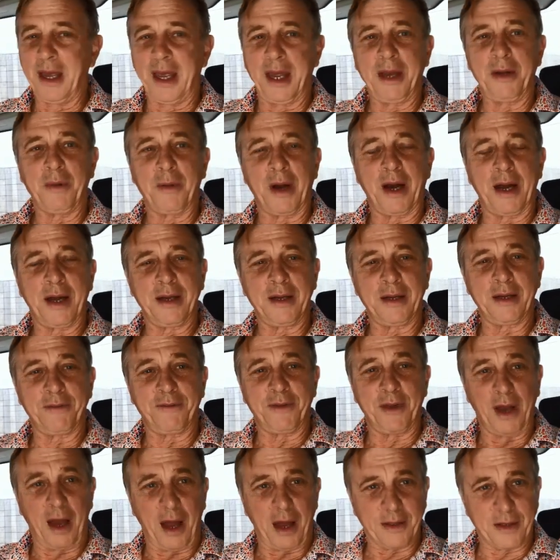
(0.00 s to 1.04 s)
Anyway, if
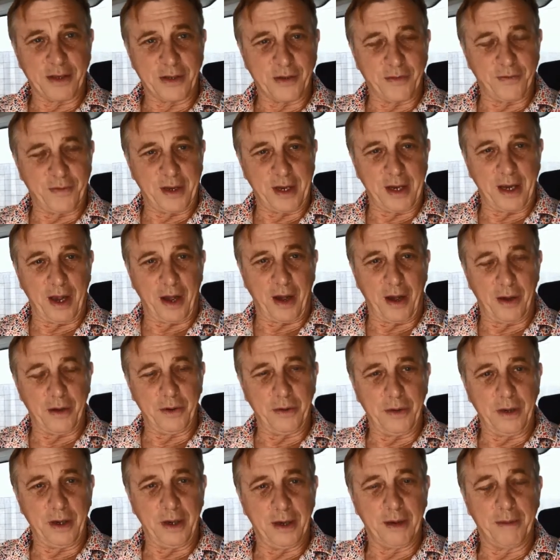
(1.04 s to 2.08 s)
you like this video,